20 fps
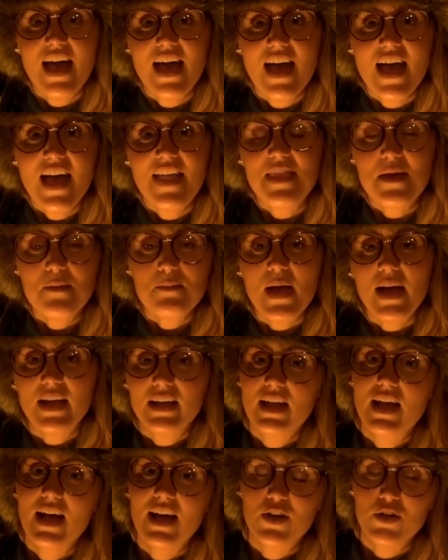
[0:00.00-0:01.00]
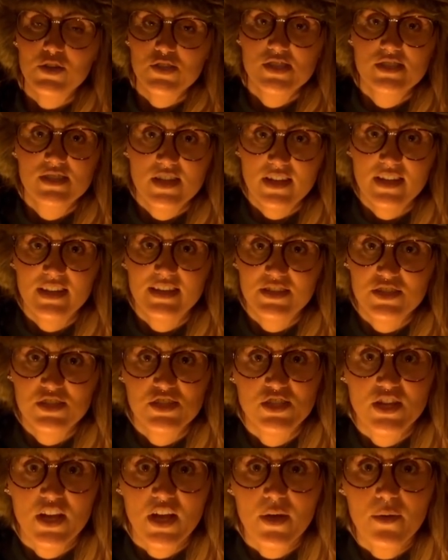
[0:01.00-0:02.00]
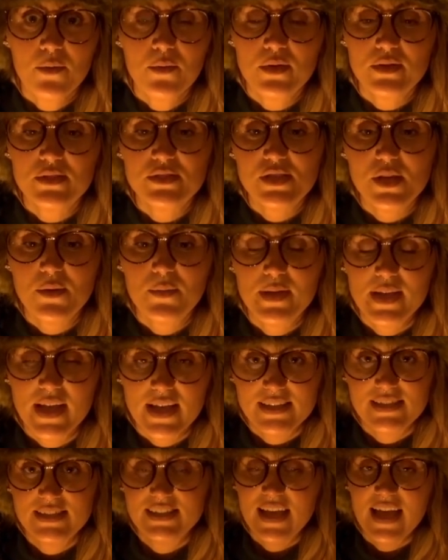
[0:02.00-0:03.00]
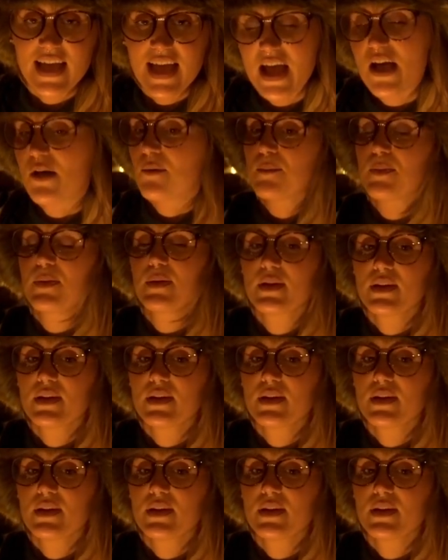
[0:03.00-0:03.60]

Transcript: And then our car got stuck in the snow, so we had to get help.